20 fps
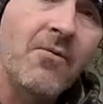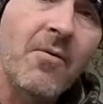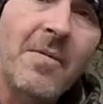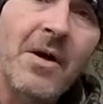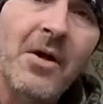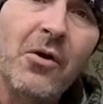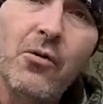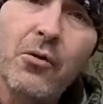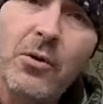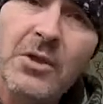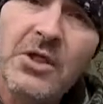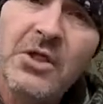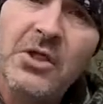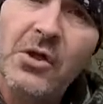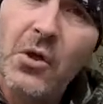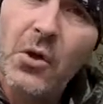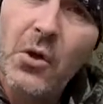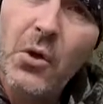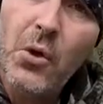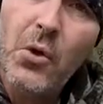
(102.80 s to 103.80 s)
from a Chris
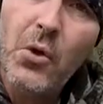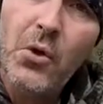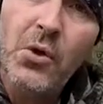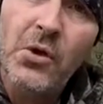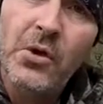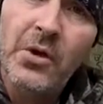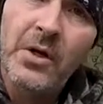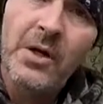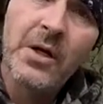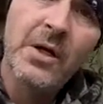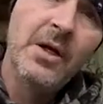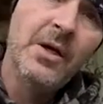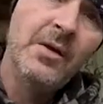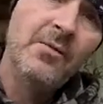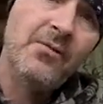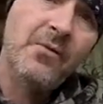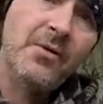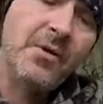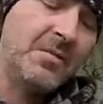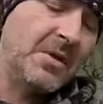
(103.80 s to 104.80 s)
Hurd
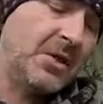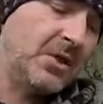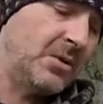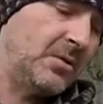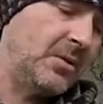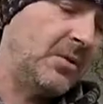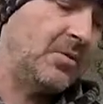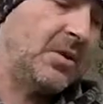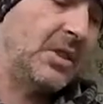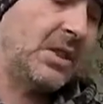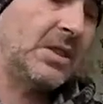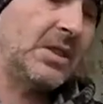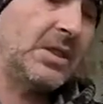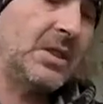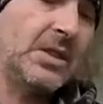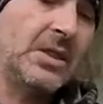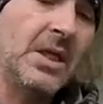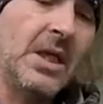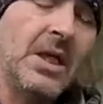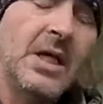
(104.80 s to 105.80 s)
from the Ministry of
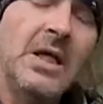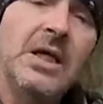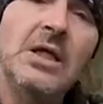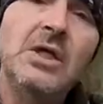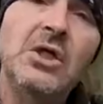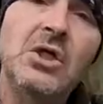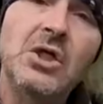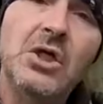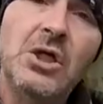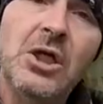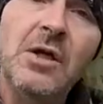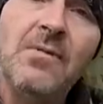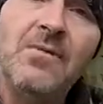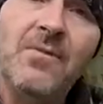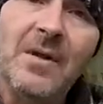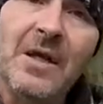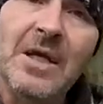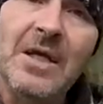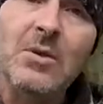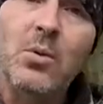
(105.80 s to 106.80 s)
Justice. He's Chief
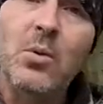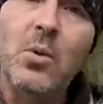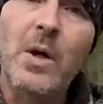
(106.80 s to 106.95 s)
Legal